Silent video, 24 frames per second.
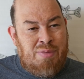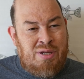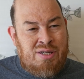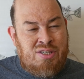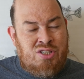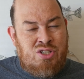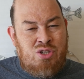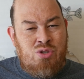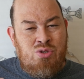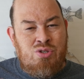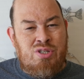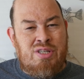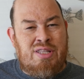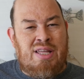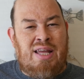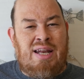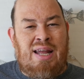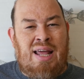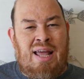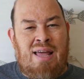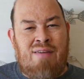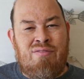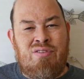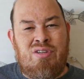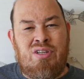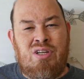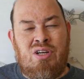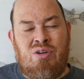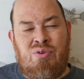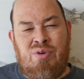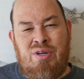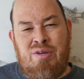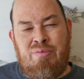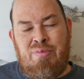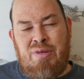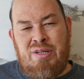But it's usually that having to
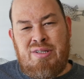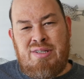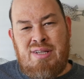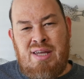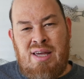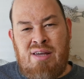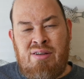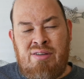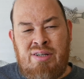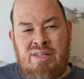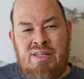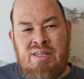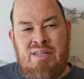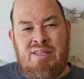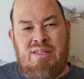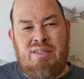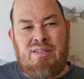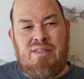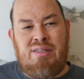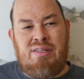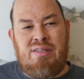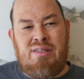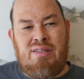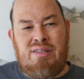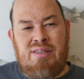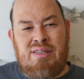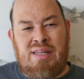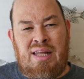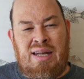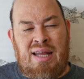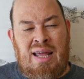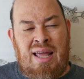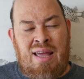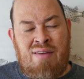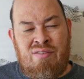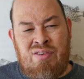go in mentality,
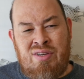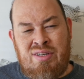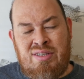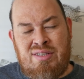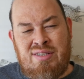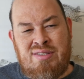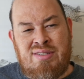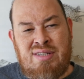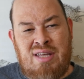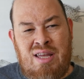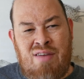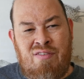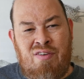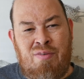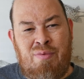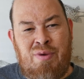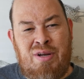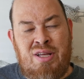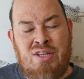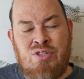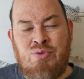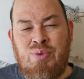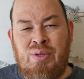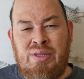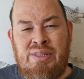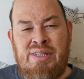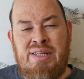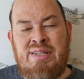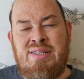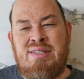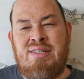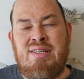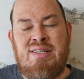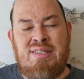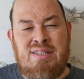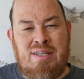that having to save everybody, is what
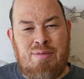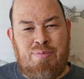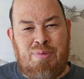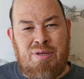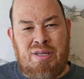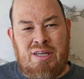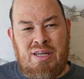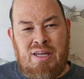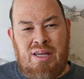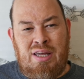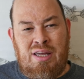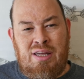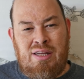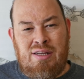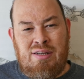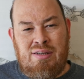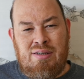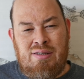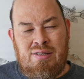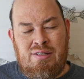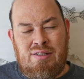leads to the TPK.